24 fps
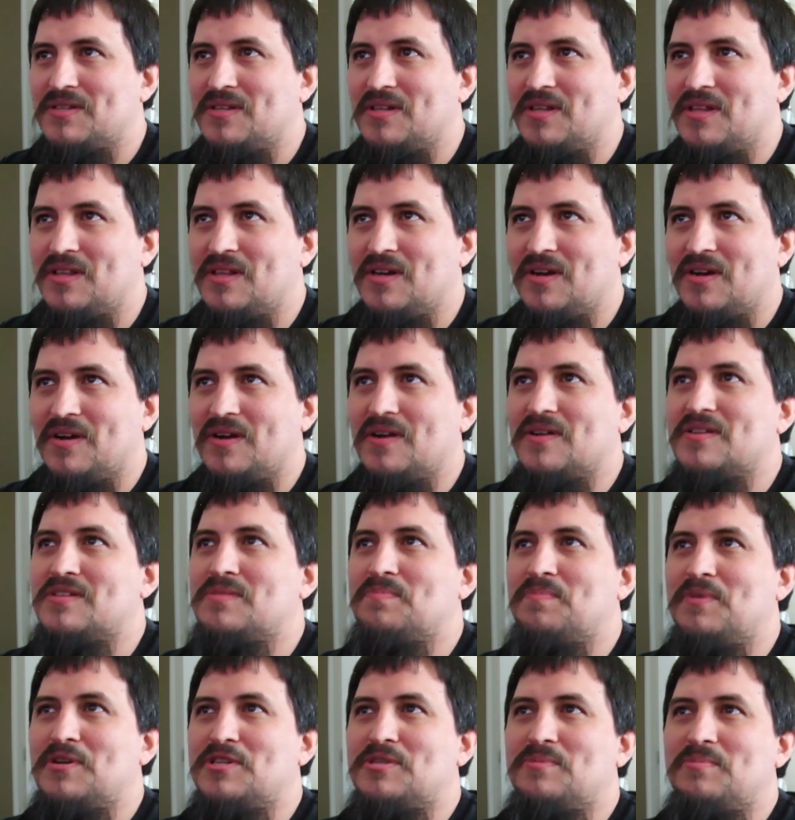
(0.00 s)
only they're
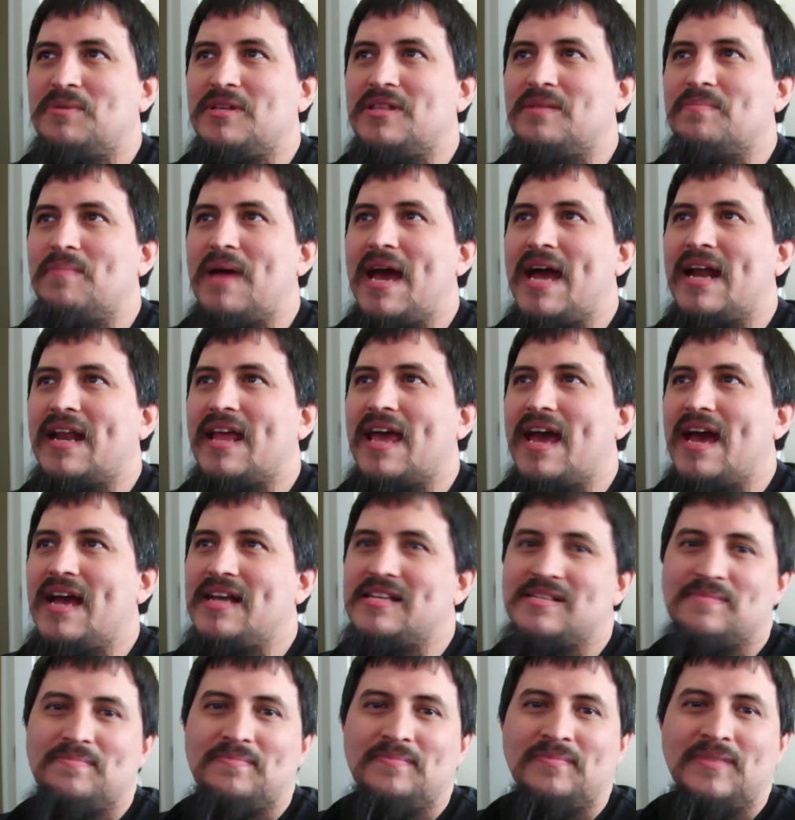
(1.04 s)
supposed to be the bad
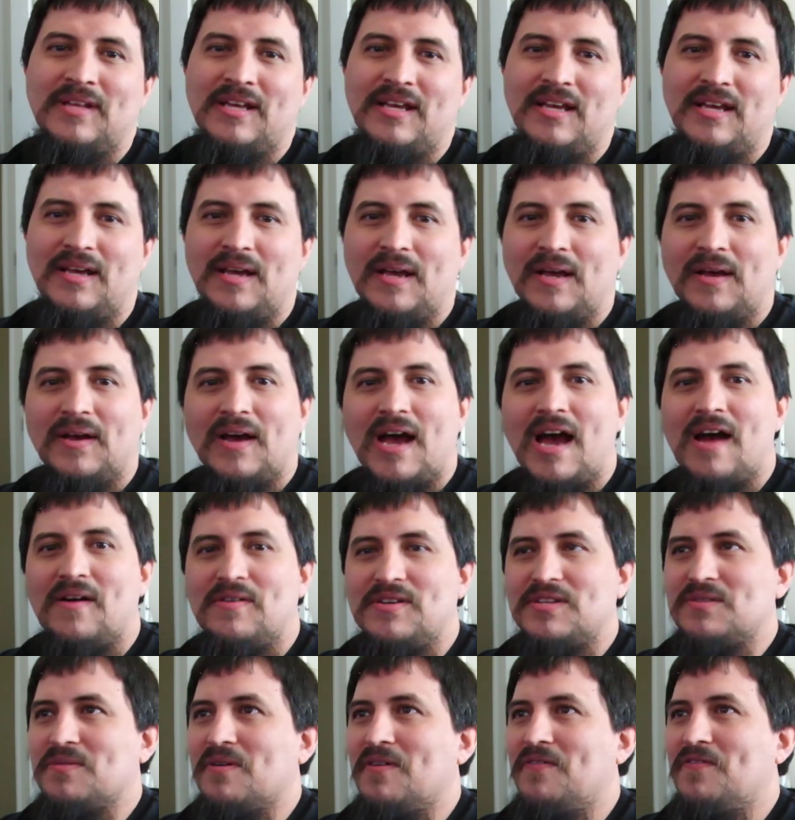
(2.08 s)
guys. I
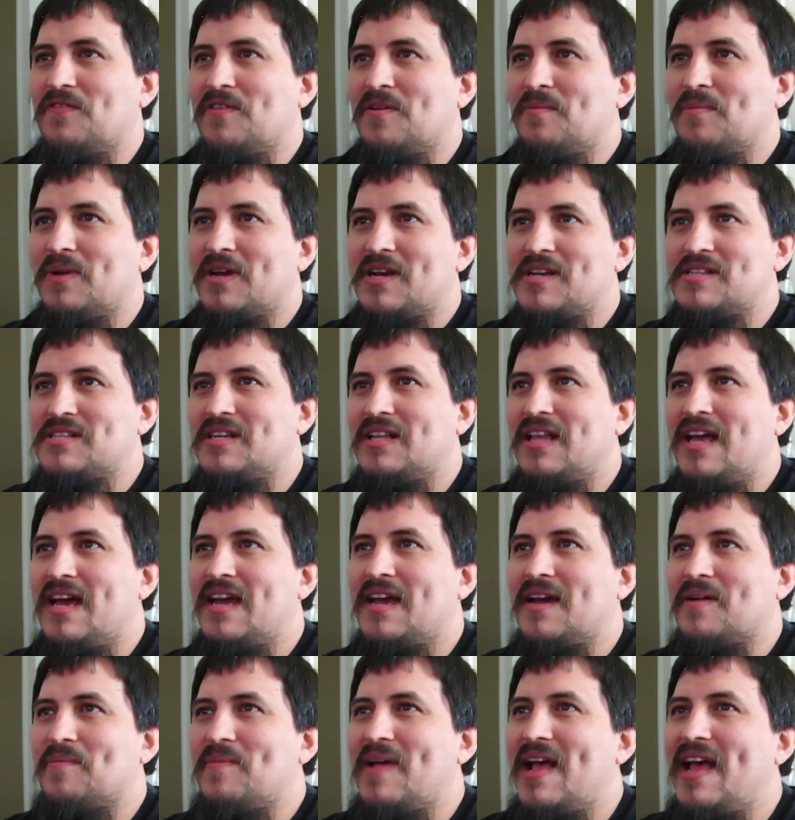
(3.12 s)
always root for them because I
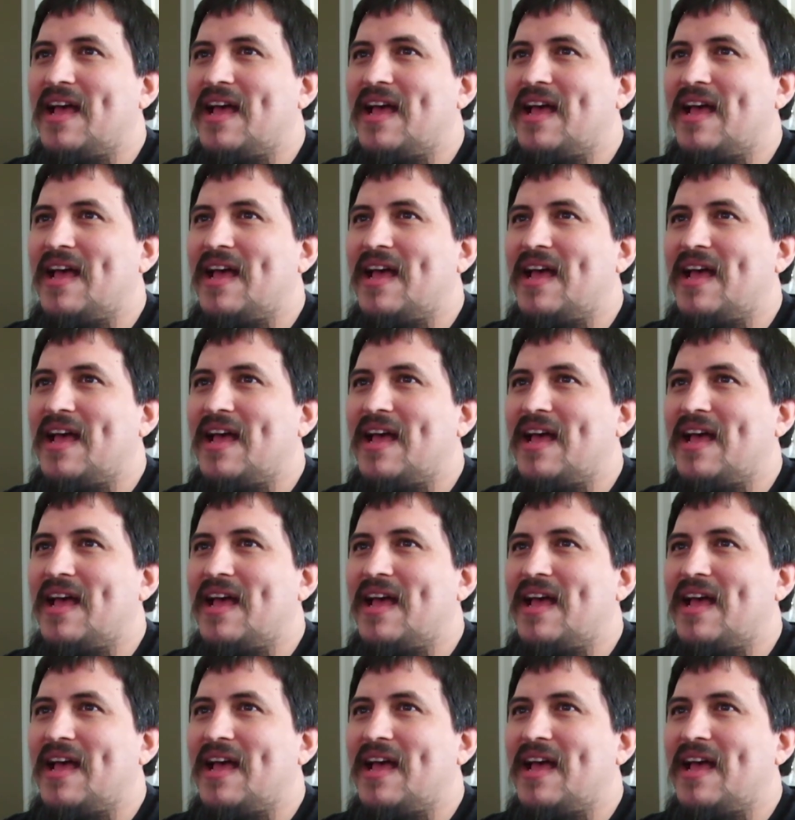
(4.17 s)
like them.